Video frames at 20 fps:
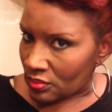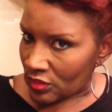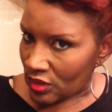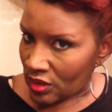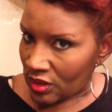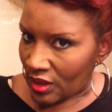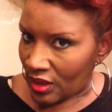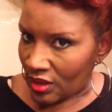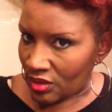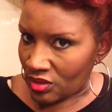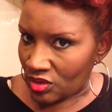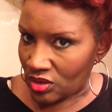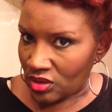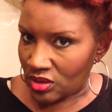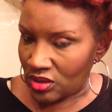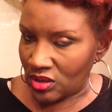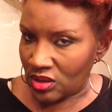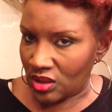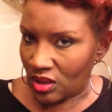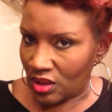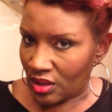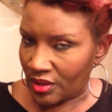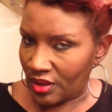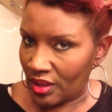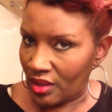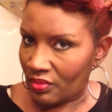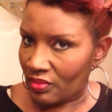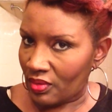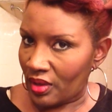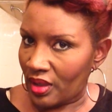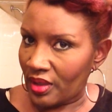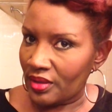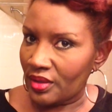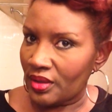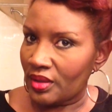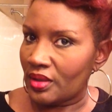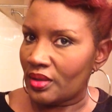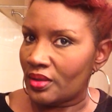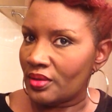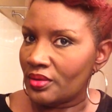And I'll just tuck that right
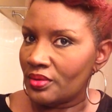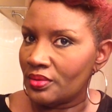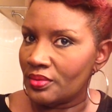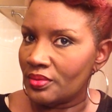there.